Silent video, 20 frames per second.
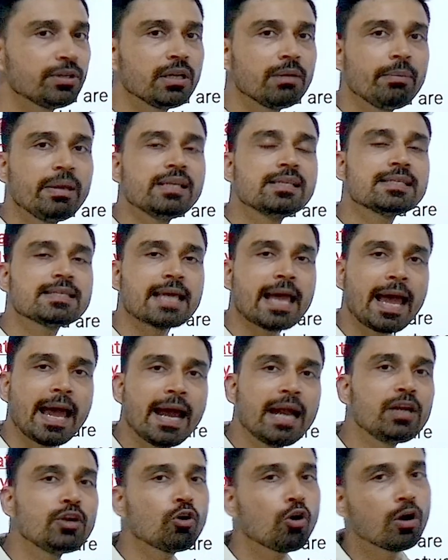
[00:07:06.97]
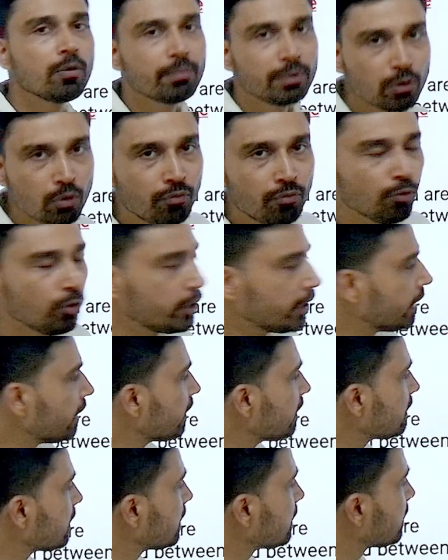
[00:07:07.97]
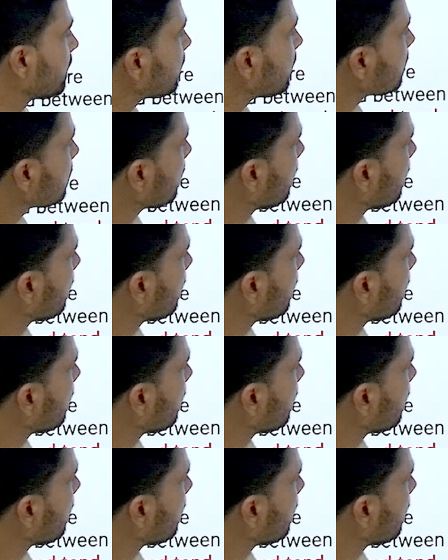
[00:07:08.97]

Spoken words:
remains at or below 40 degrees Celsius,